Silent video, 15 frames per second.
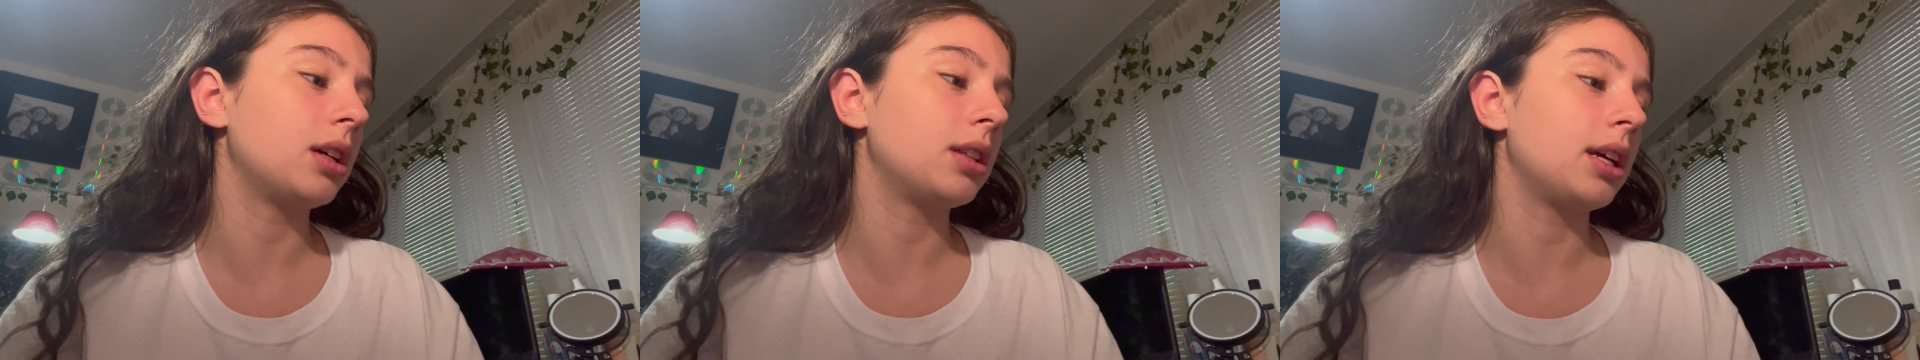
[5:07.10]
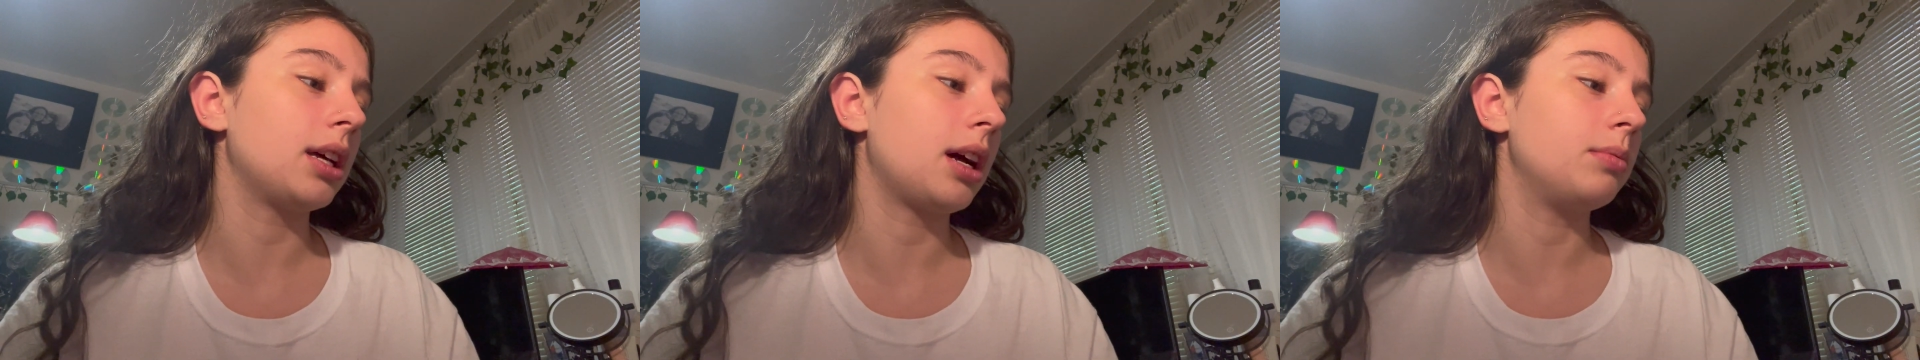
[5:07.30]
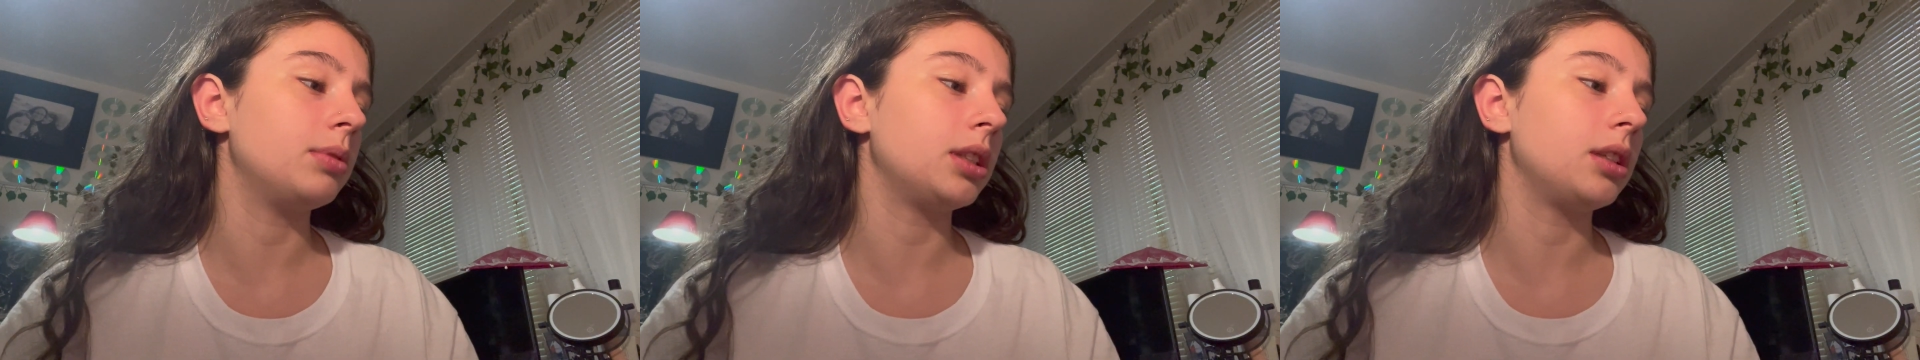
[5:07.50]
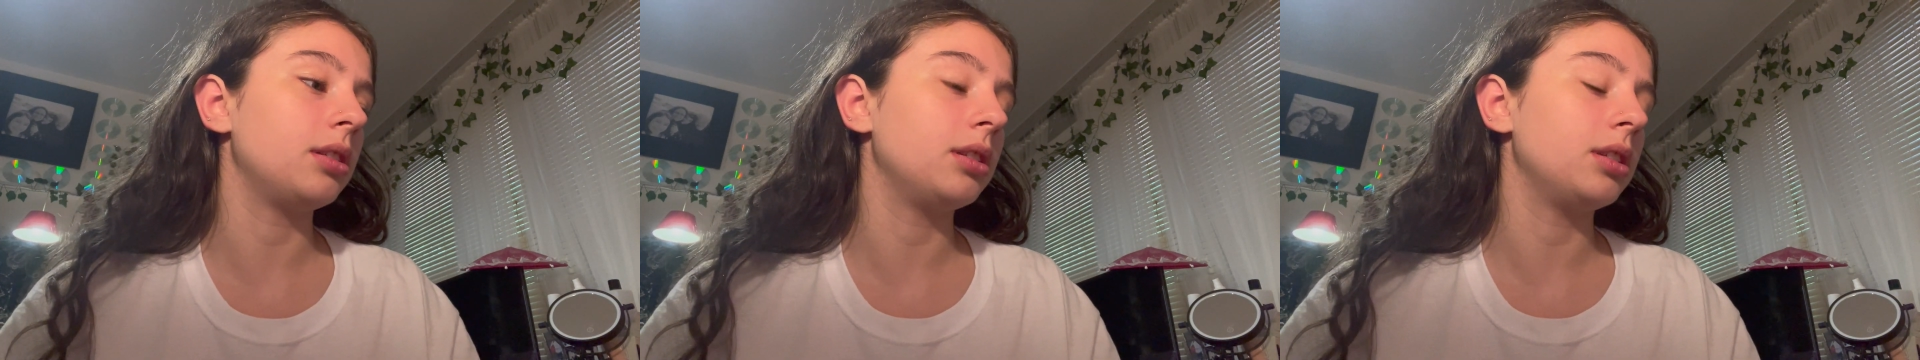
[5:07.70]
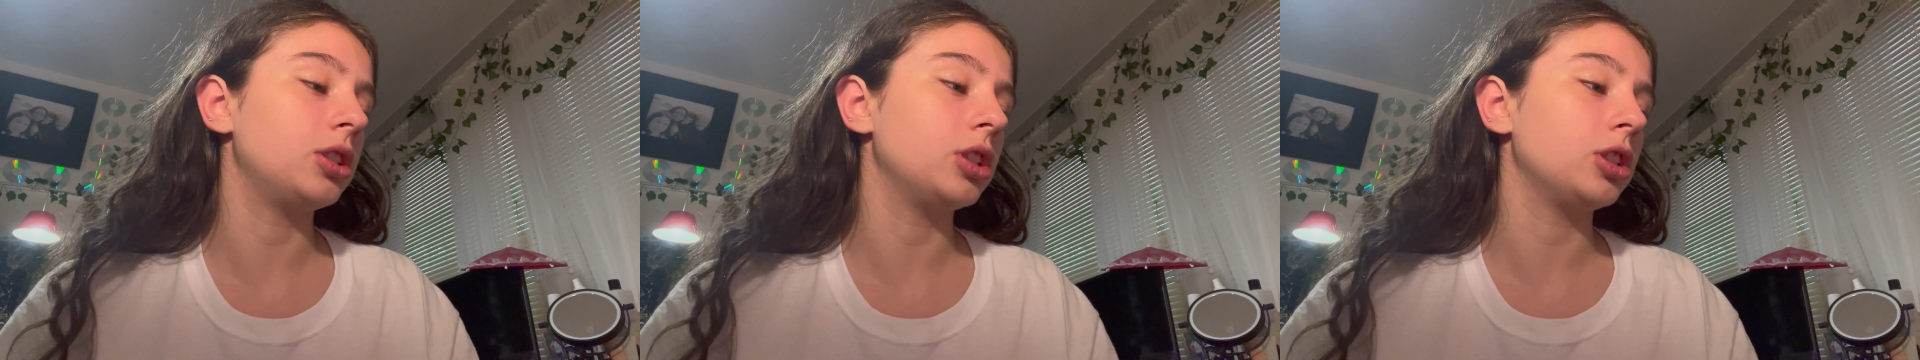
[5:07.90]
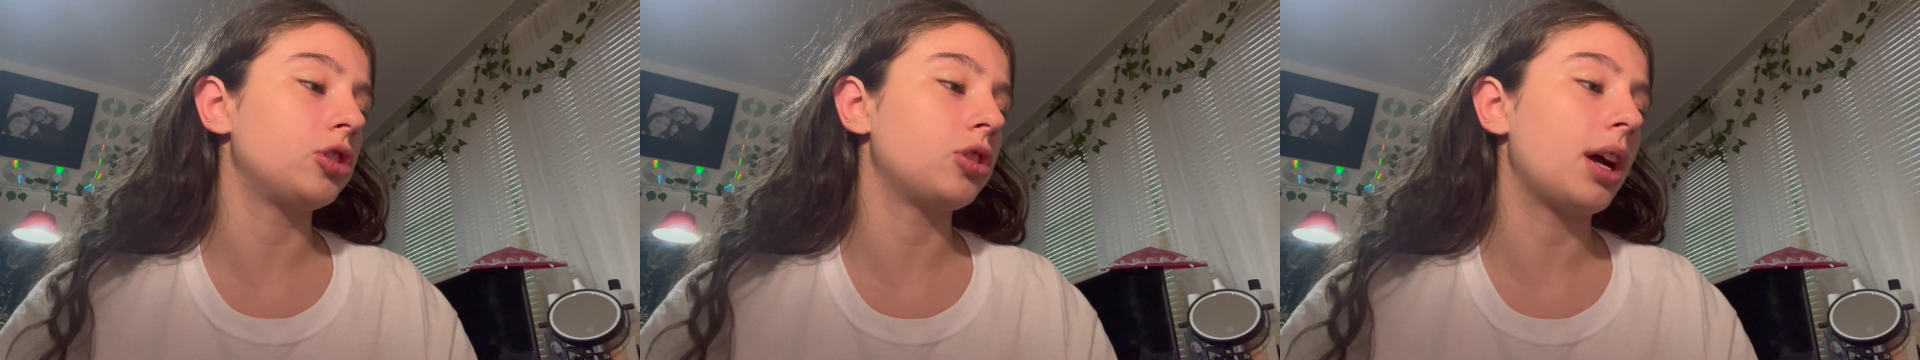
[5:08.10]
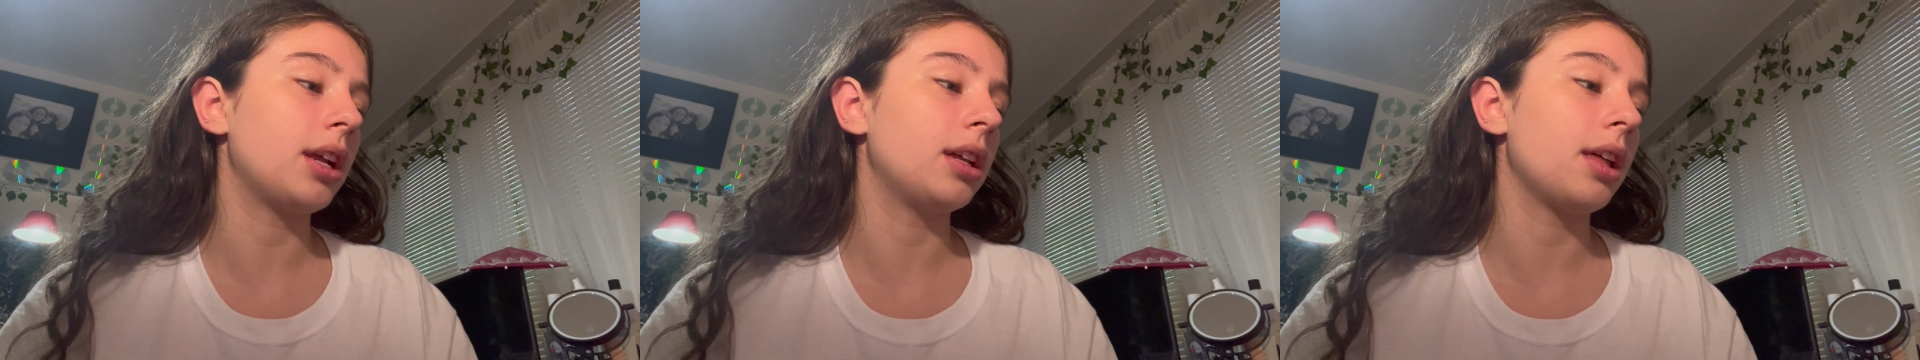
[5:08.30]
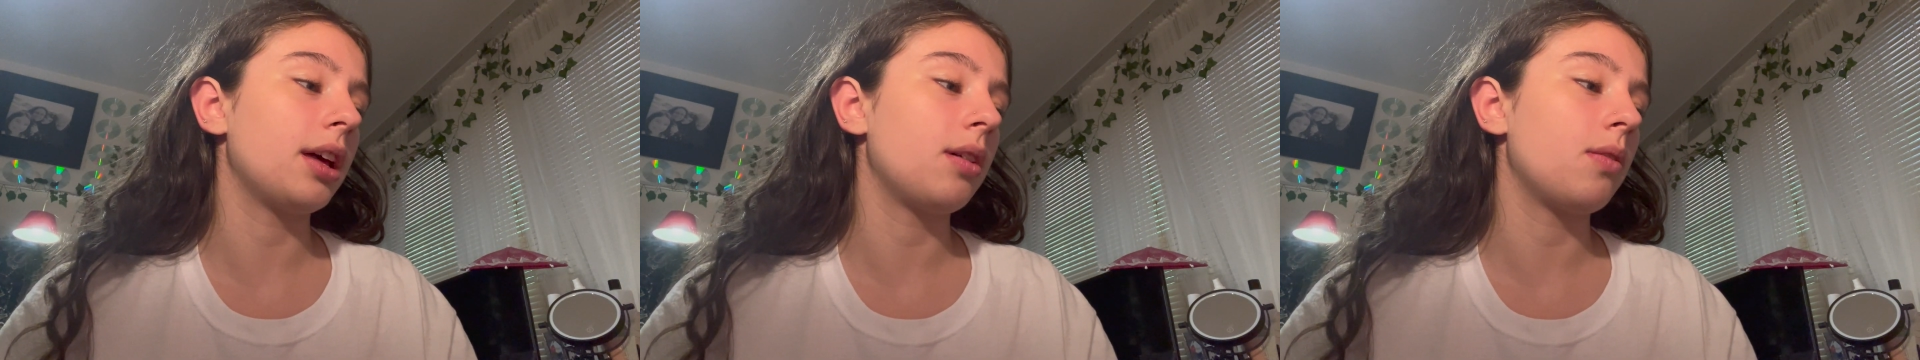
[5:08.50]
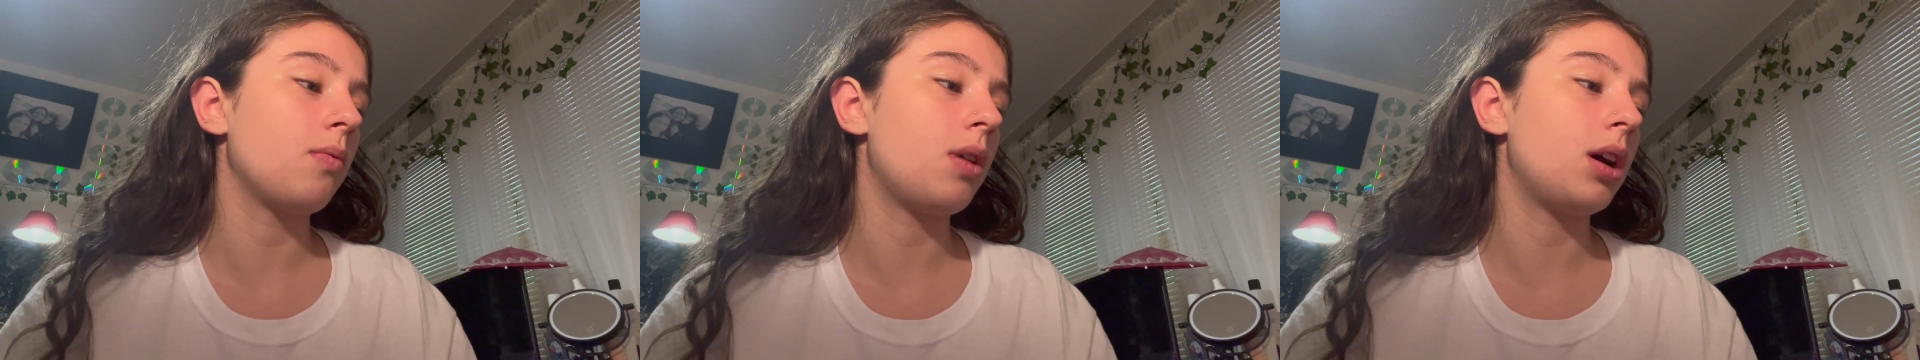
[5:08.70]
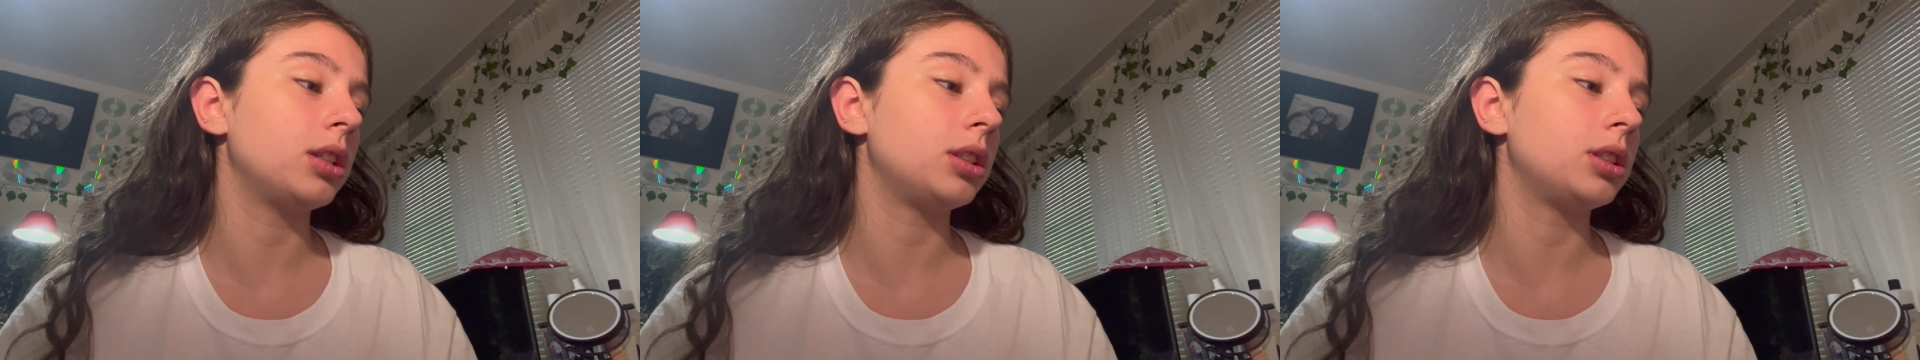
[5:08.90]
like I was literally just trying to like
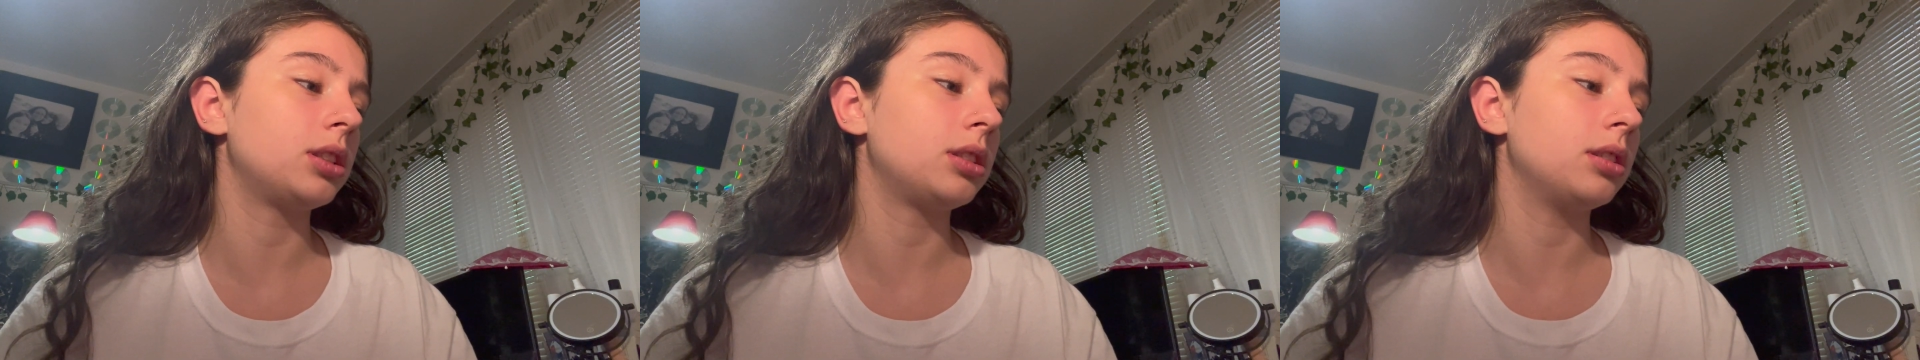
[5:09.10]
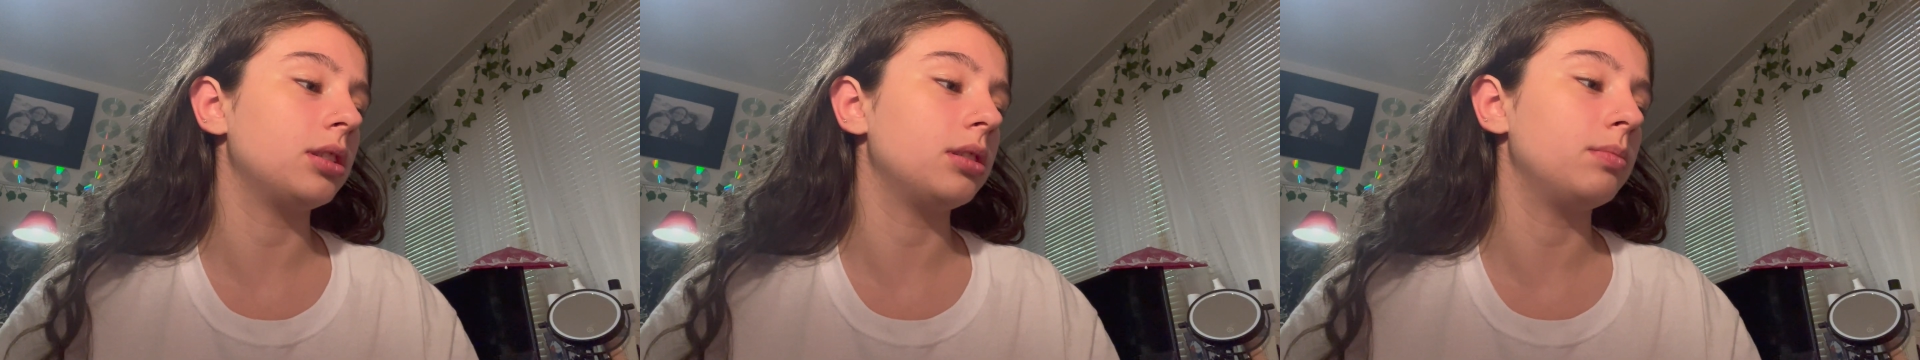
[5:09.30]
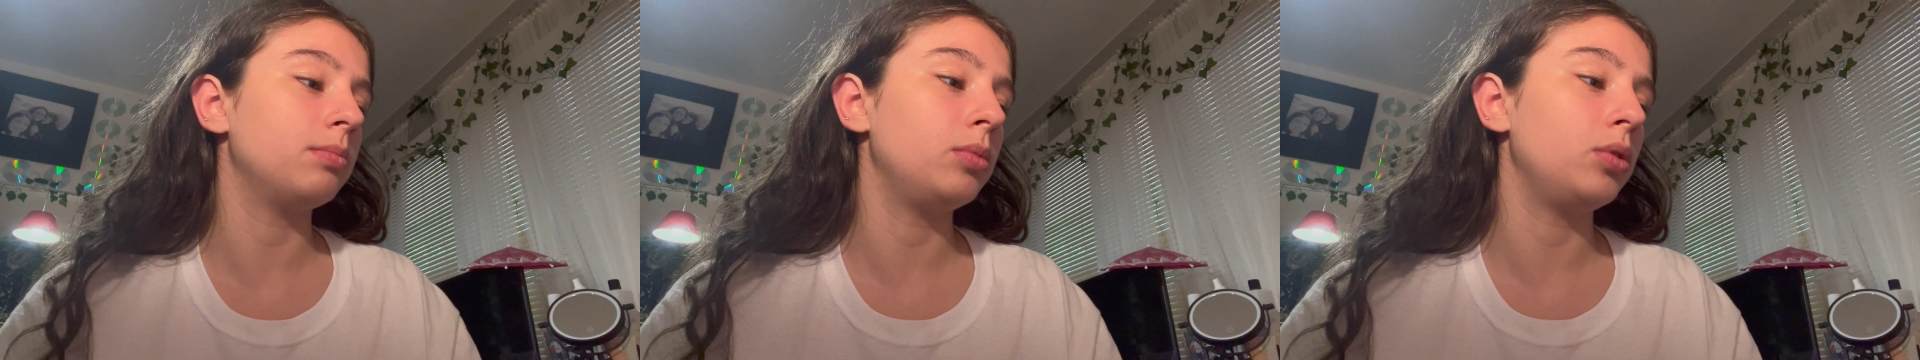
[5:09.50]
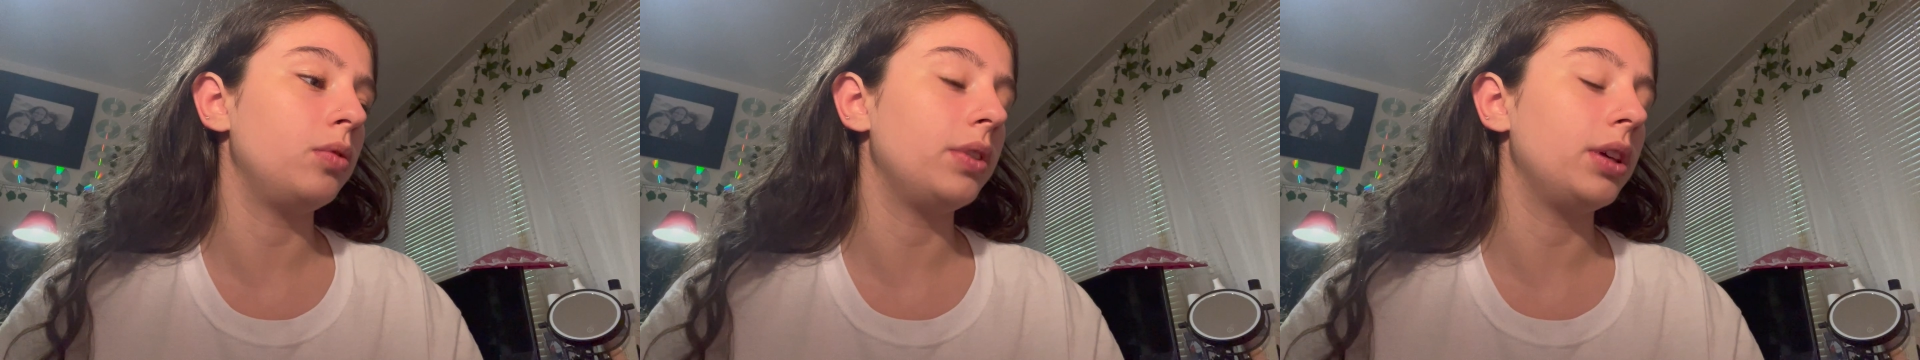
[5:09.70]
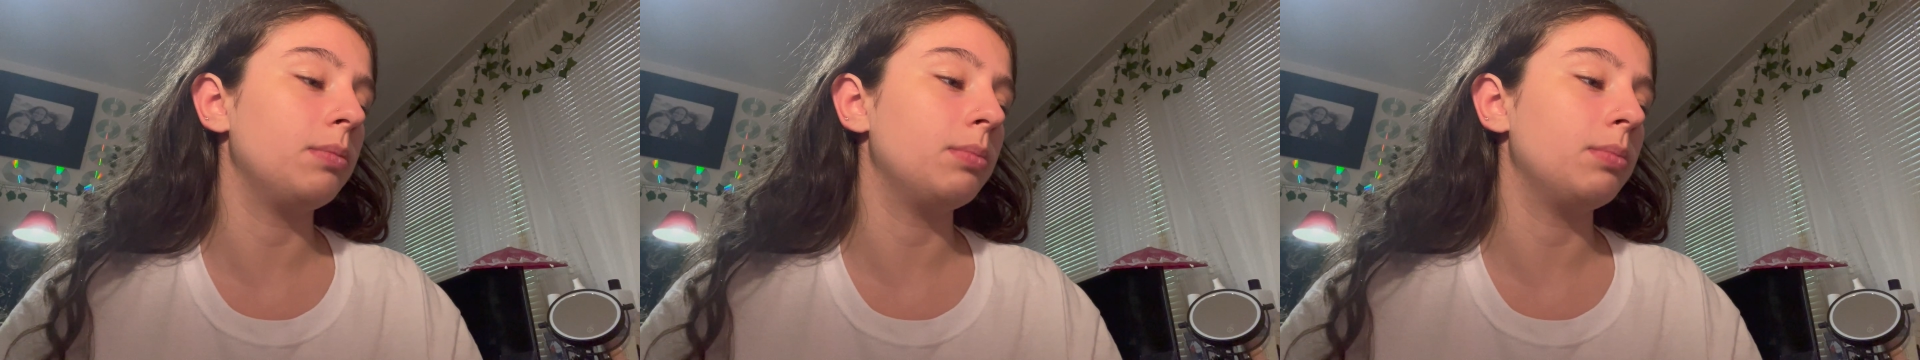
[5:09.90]
watch the movie,